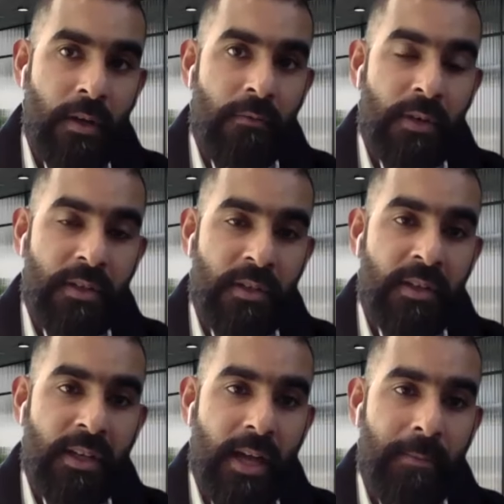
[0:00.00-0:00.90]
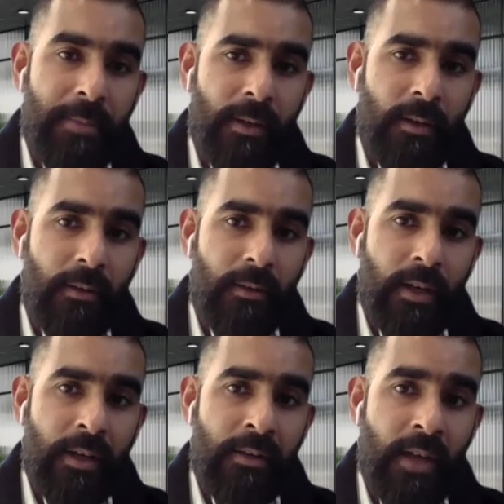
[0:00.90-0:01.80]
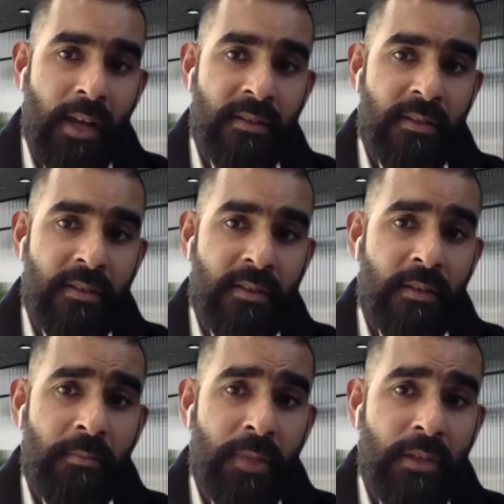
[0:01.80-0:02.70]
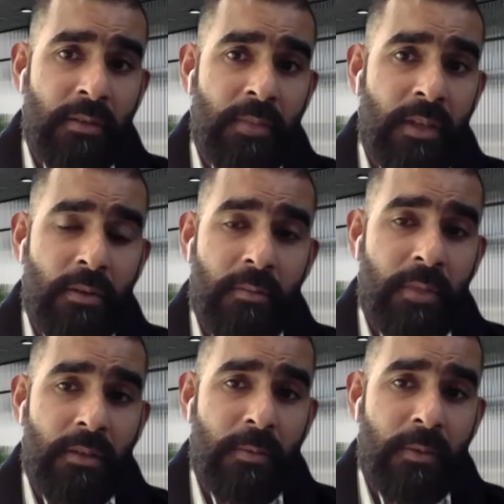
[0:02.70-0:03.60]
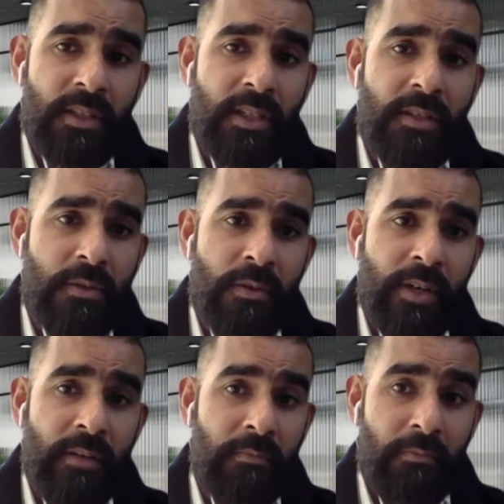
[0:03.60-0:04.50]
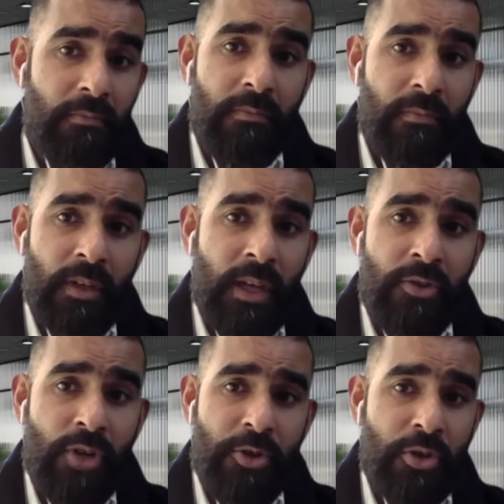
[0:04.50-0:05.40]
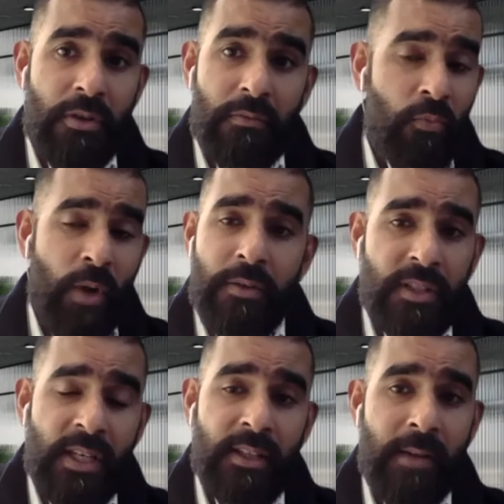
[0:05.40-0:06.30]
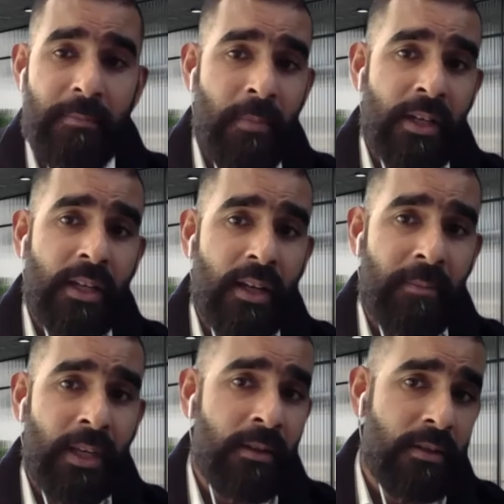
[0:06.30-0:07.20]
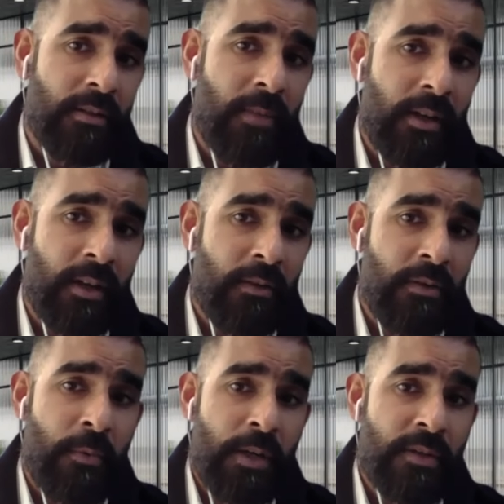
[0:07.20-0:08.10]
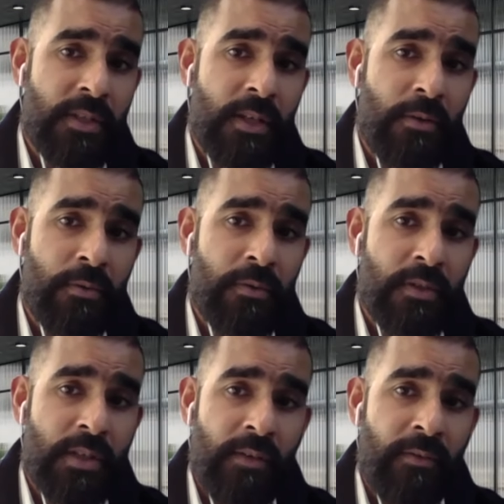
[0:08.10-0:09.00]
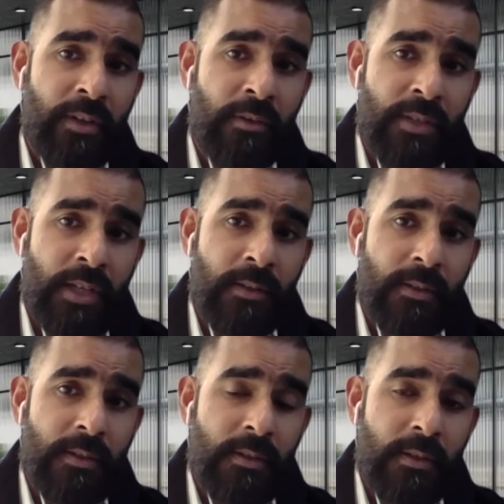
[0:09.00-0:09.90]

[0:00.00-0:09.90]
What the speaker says: returning capital? And has the B2B or the B2C story gained traction? Where are you seeing that money coming into the market, and where do you see who's delivering the results?